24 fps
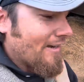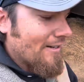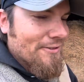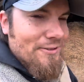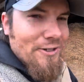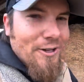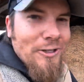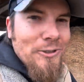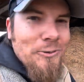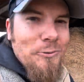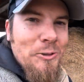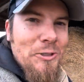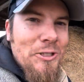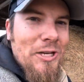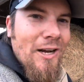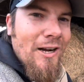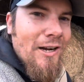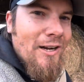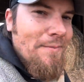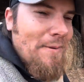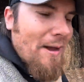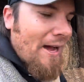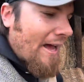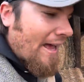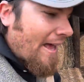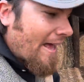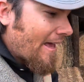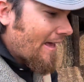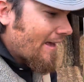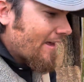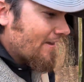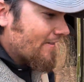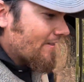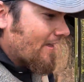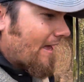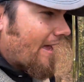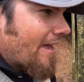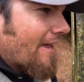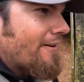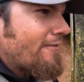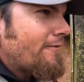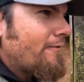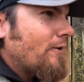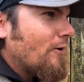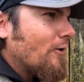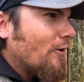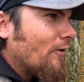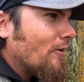And as long as we're talking about hay in the hay
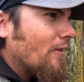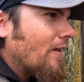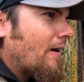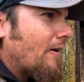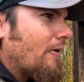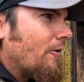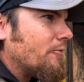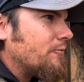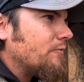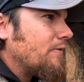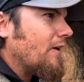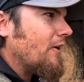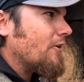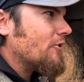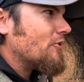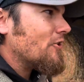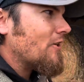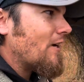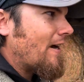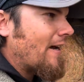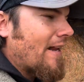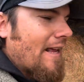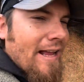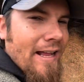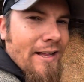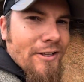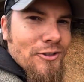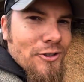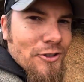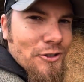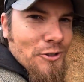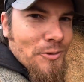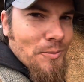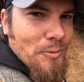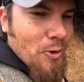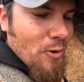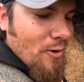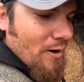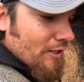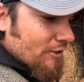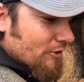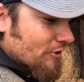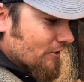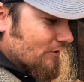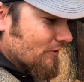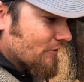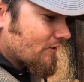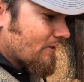field, I'll, I'll try to answer some
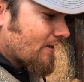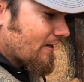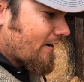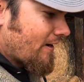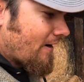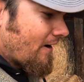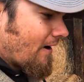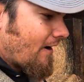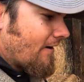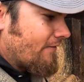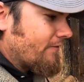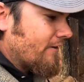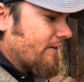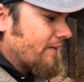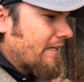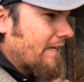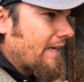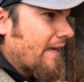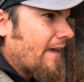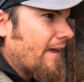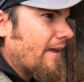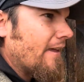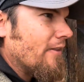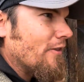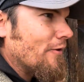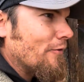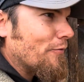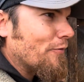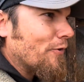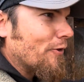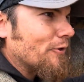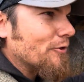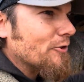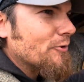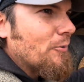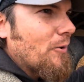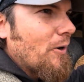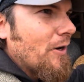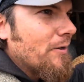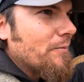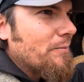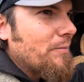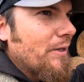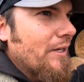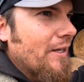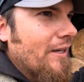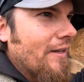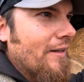questions that I often get. The first
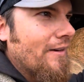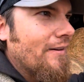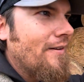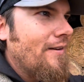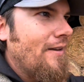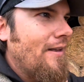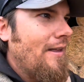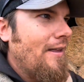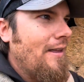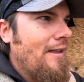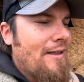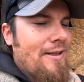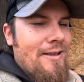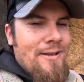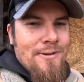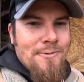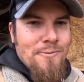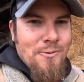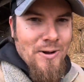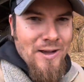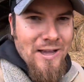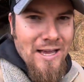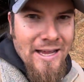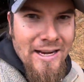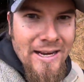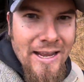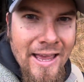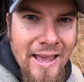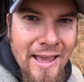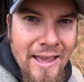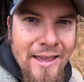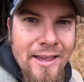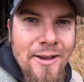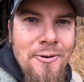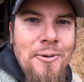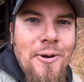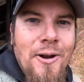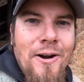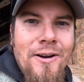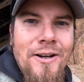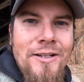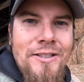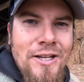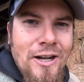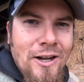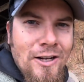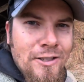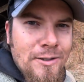one being, what kind of hay? We
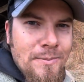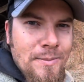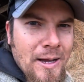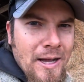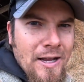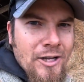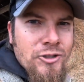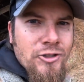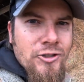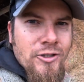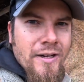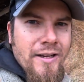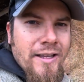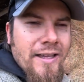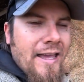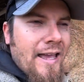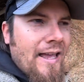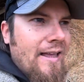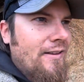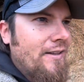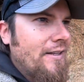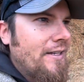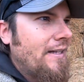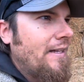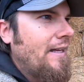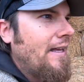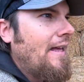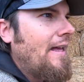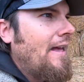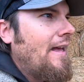already talked about triticale.